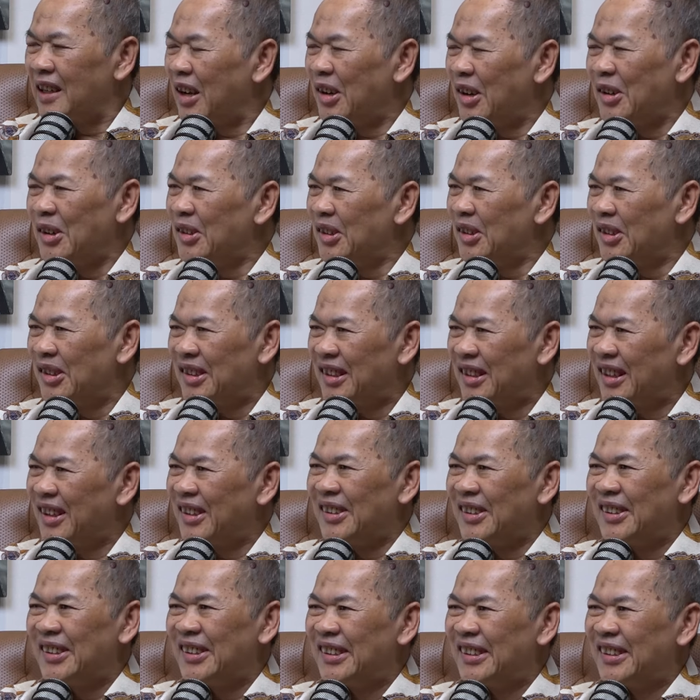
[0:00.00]
No.
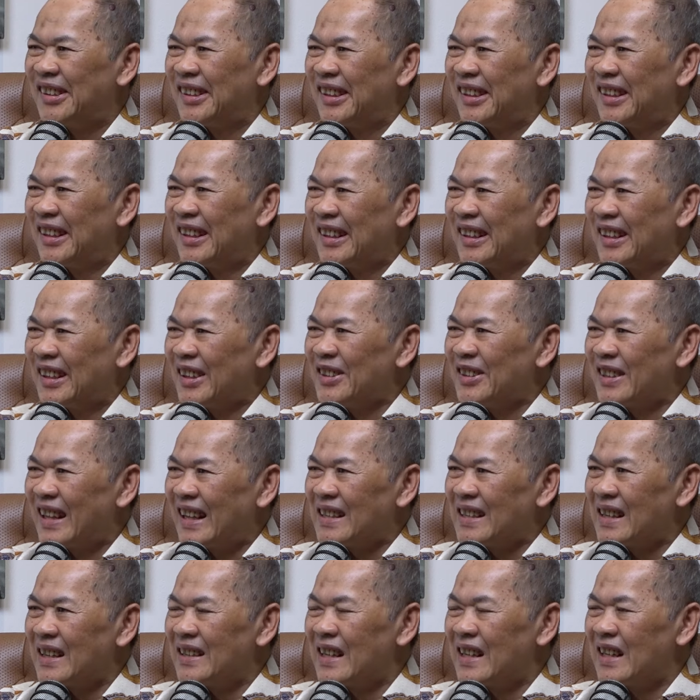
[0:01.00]

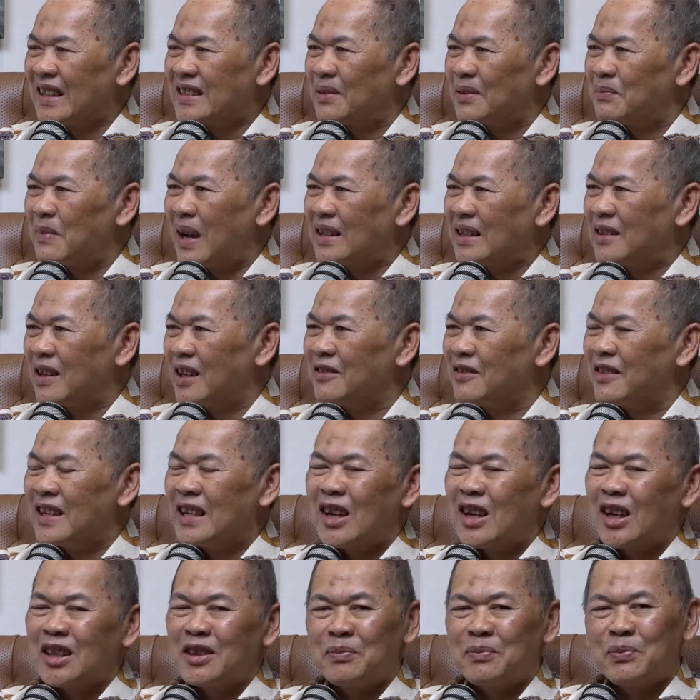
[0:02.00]
The smart
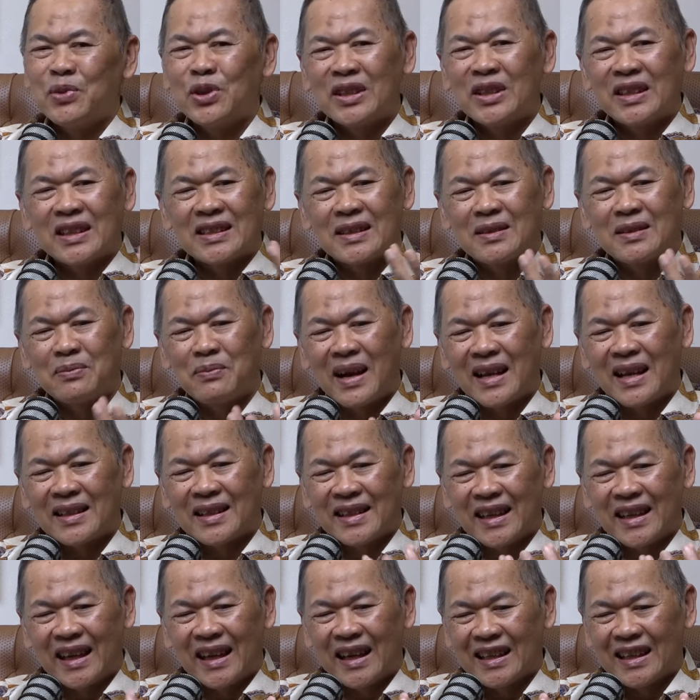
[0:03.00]

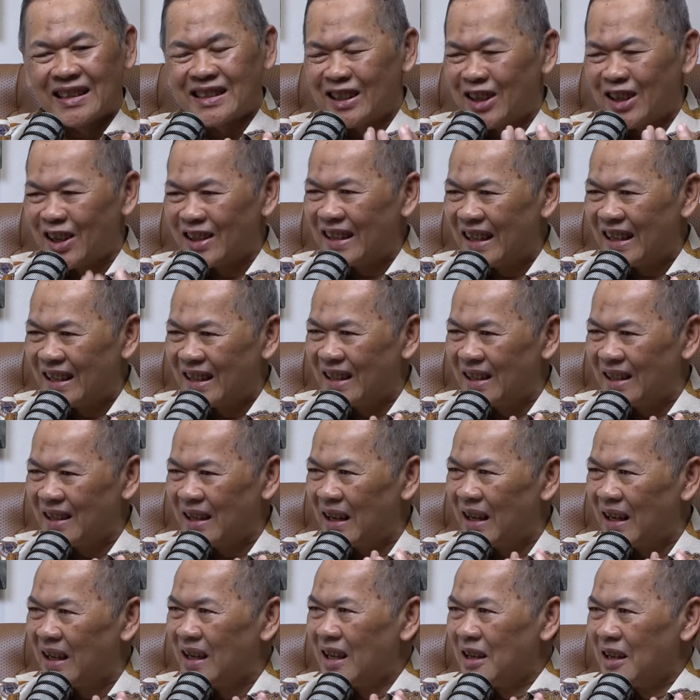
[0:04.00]
thing is not in
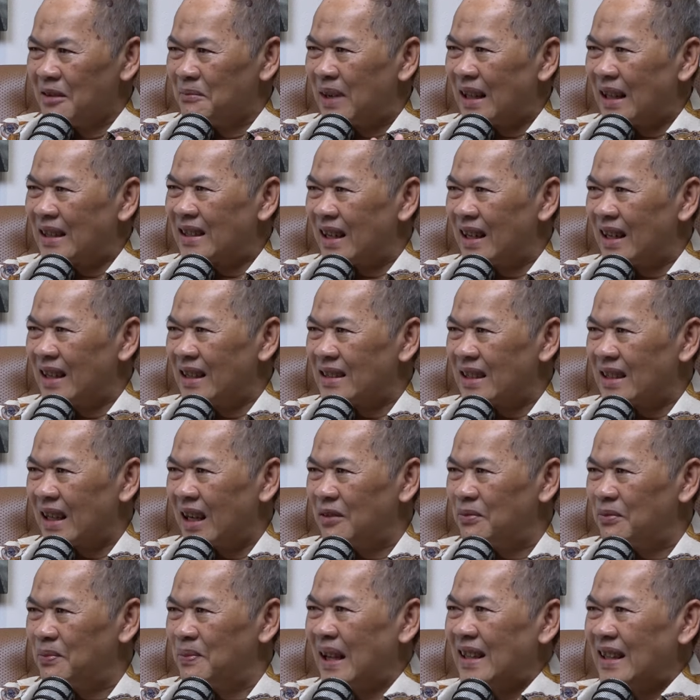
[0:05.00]
the material
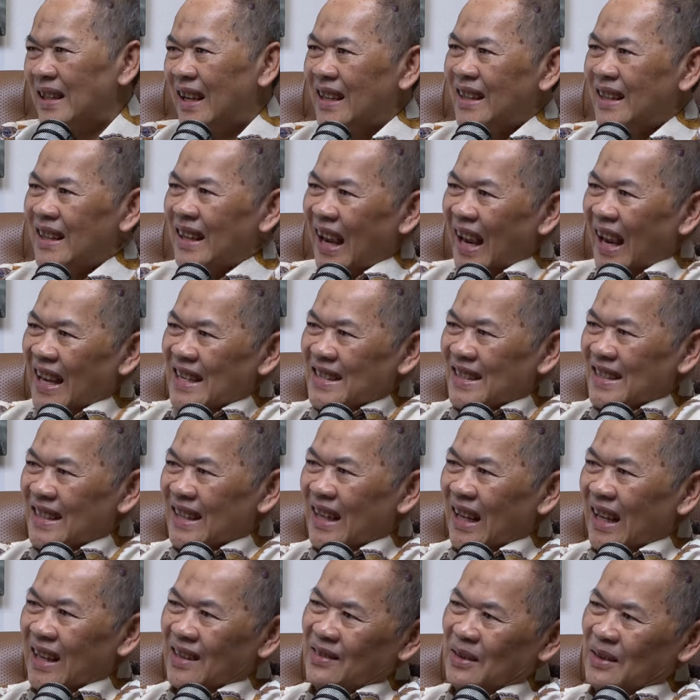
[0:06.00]
itself, but in the
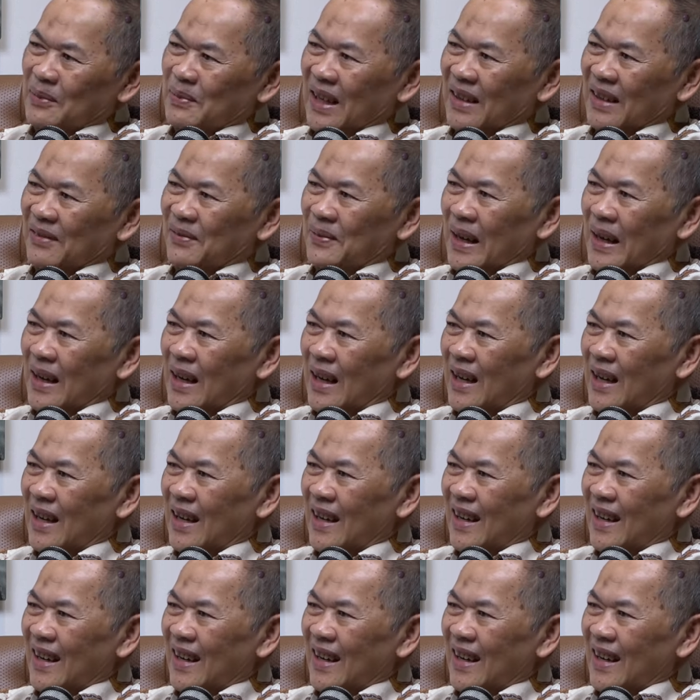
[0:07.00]
engine that we prepare.